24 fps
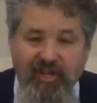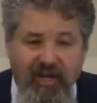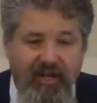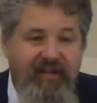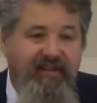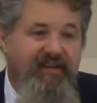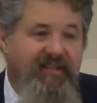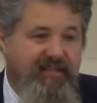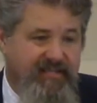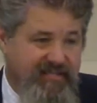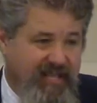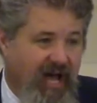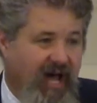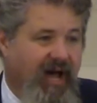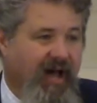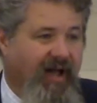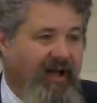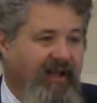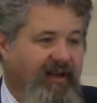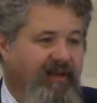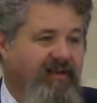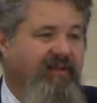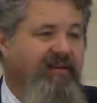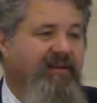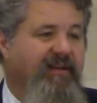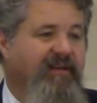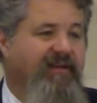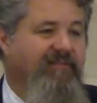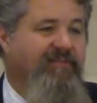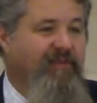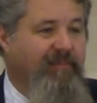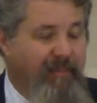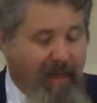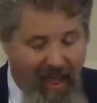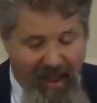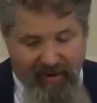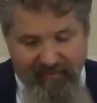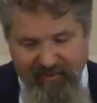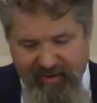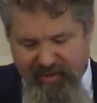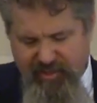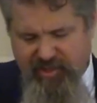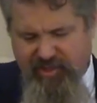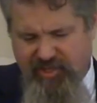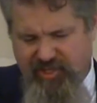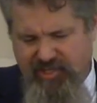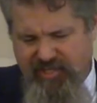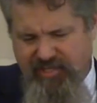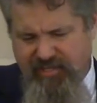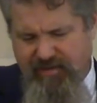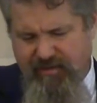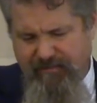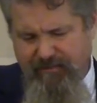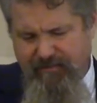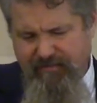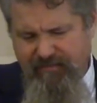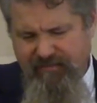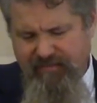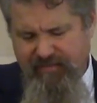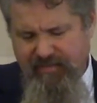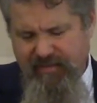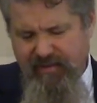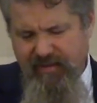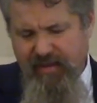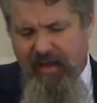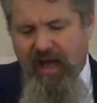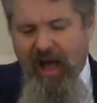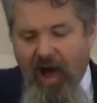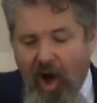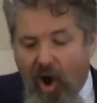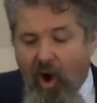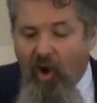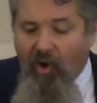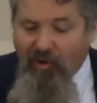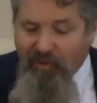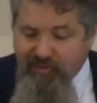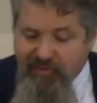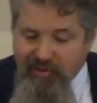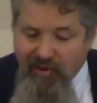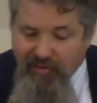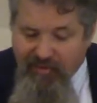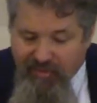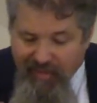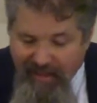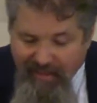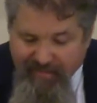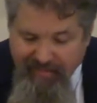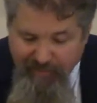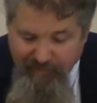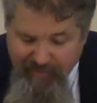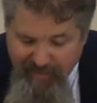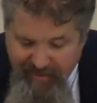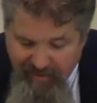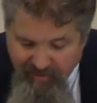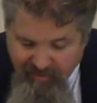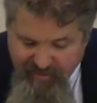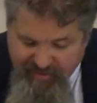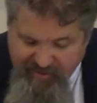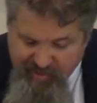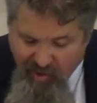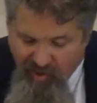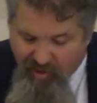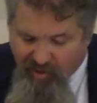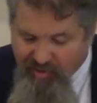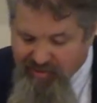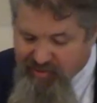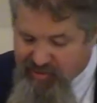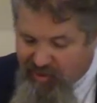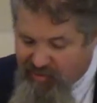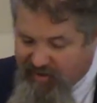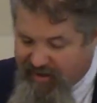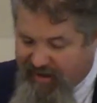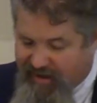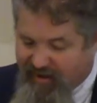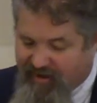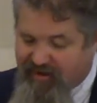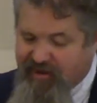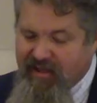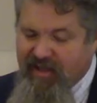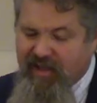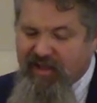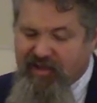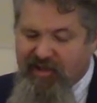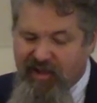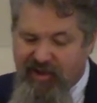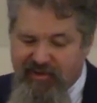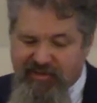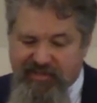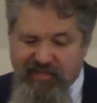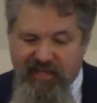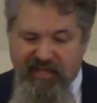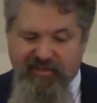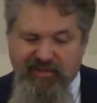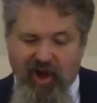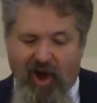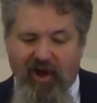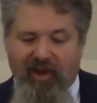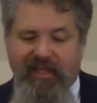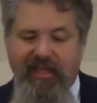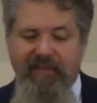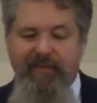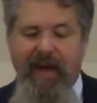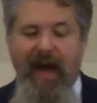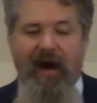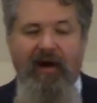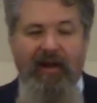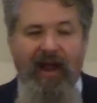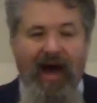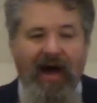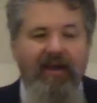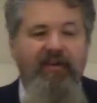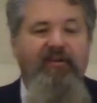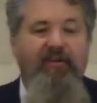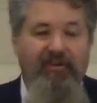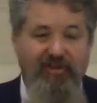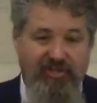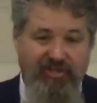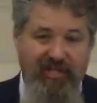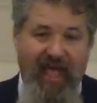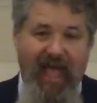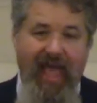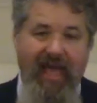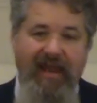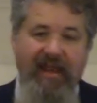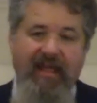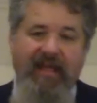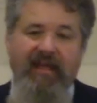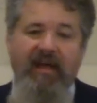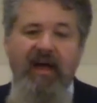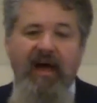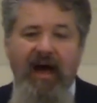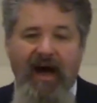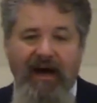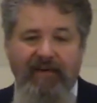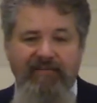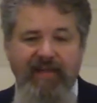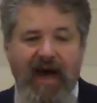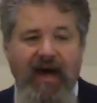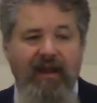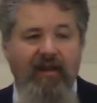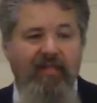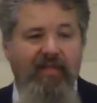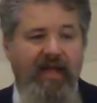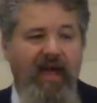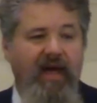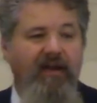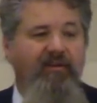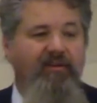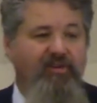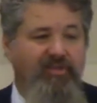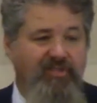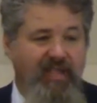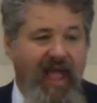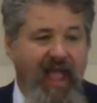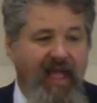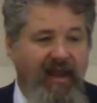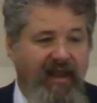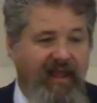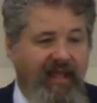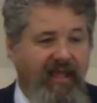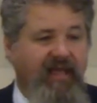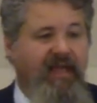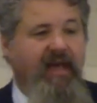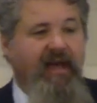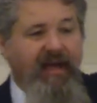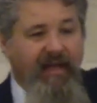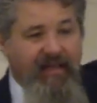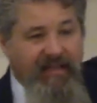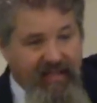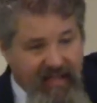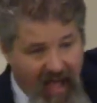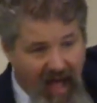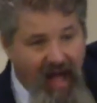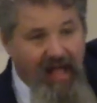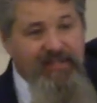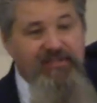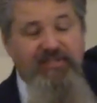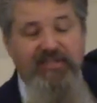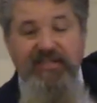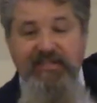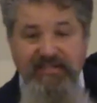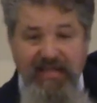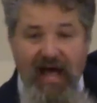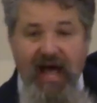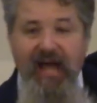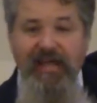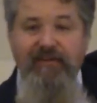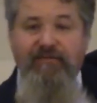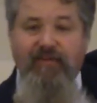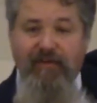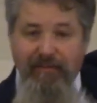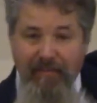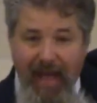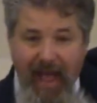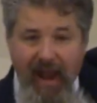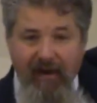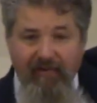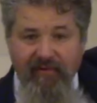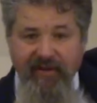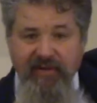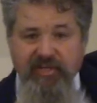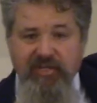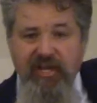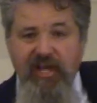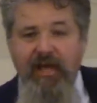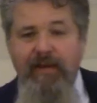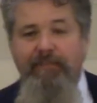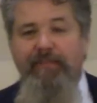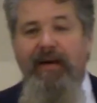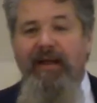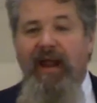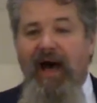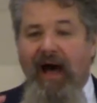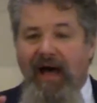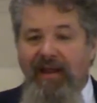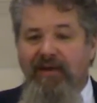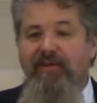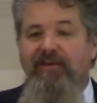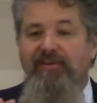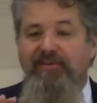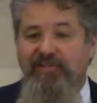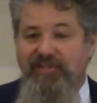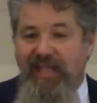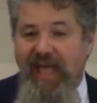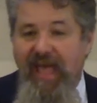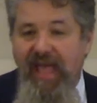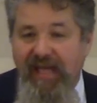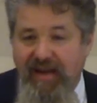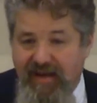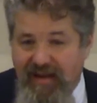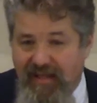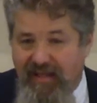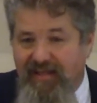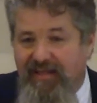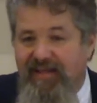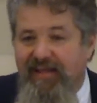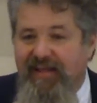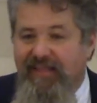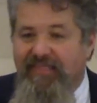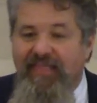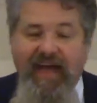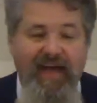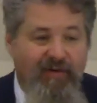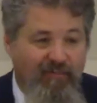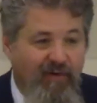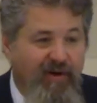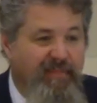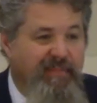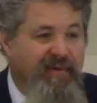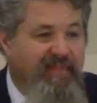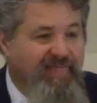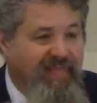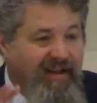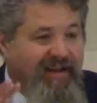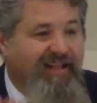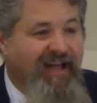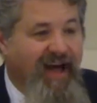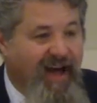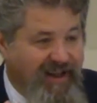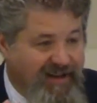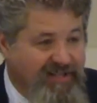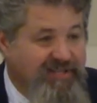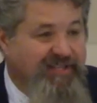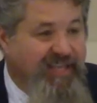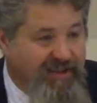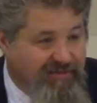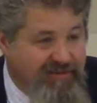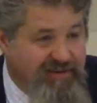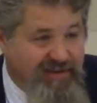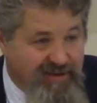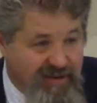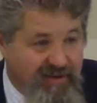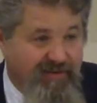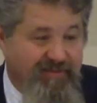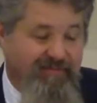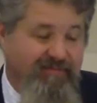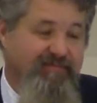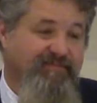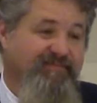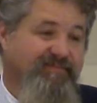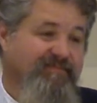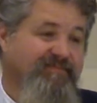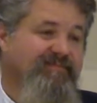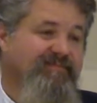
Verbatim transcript: good design for marriage. I also think that Peter is also here using, talking about understanding of not only understanding God's design for marriage, but understanding that woman that God has given you,